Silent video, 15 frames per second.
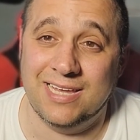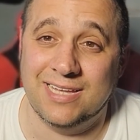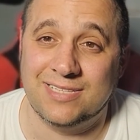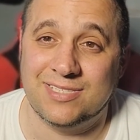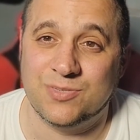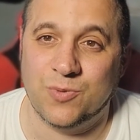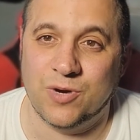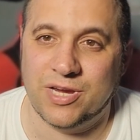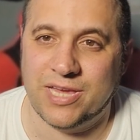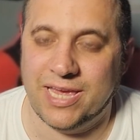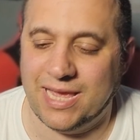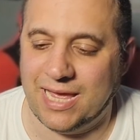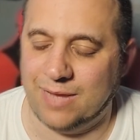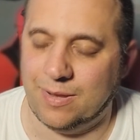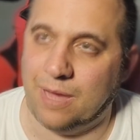It's
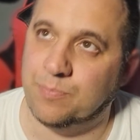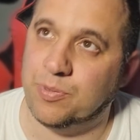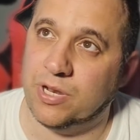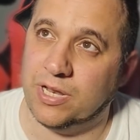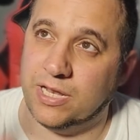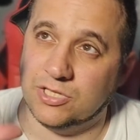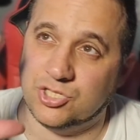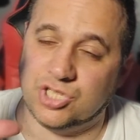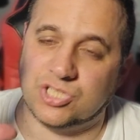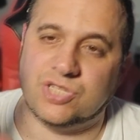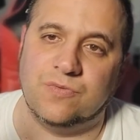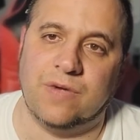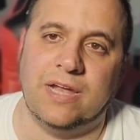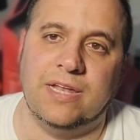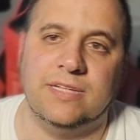working. I put it in just
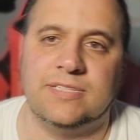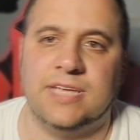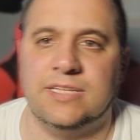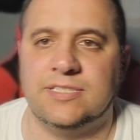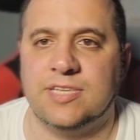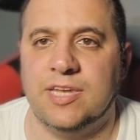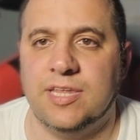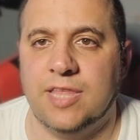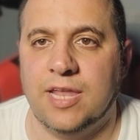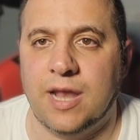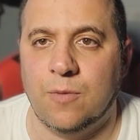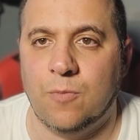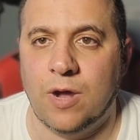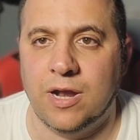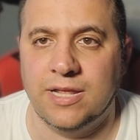the right intensity that
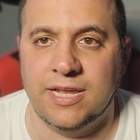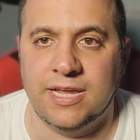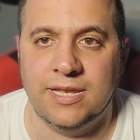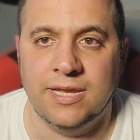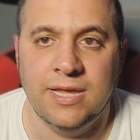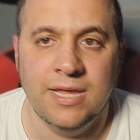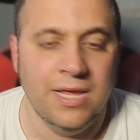I wanted it,